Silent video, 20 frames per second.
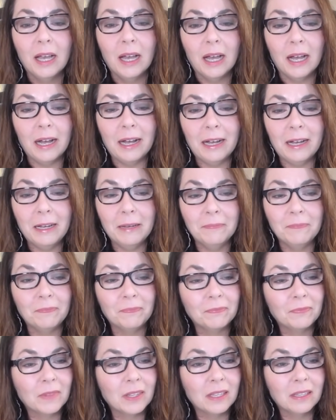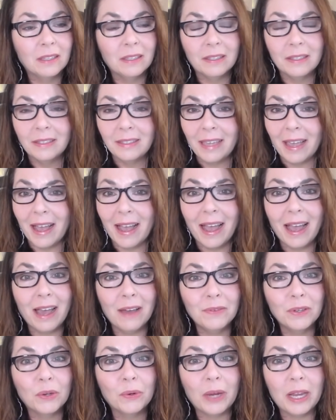Yeah,
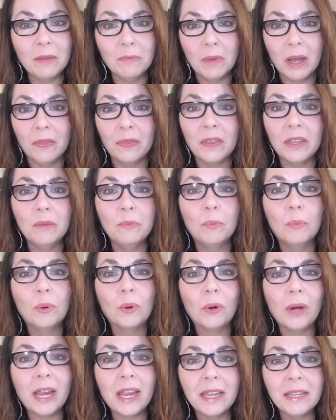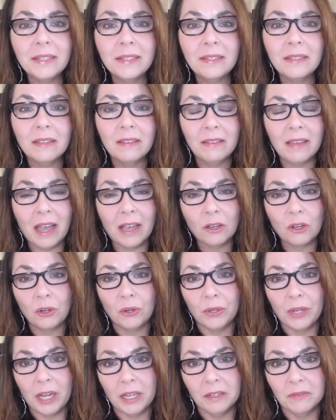have a great month. Embrace that
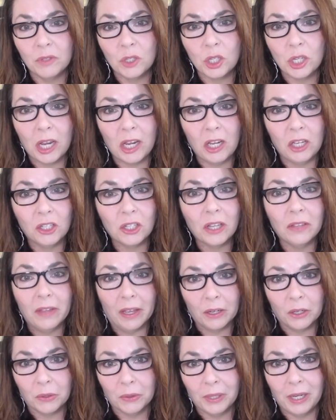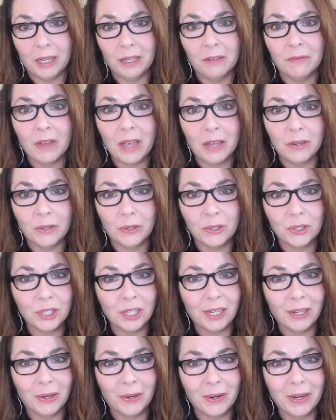creative change and that creative
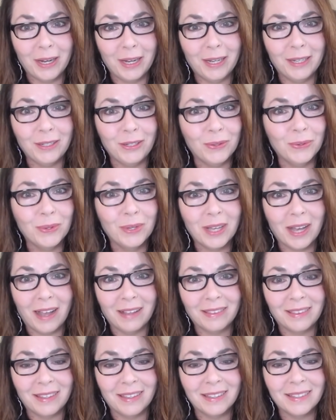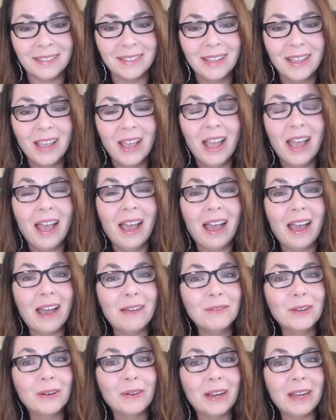energy. All right. You got this.
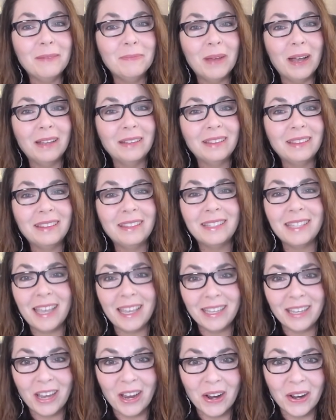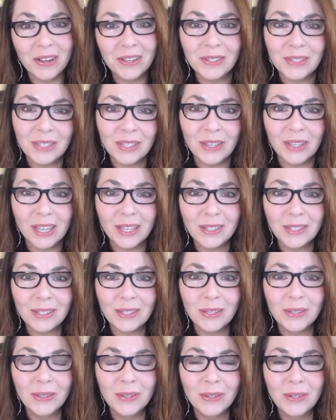Have a great month. Take care. I'll see you again
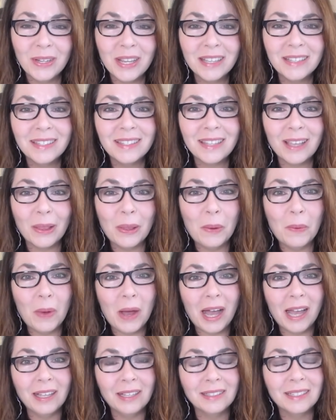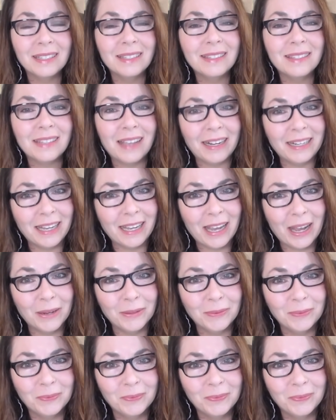soon. Stella Wilde signing out.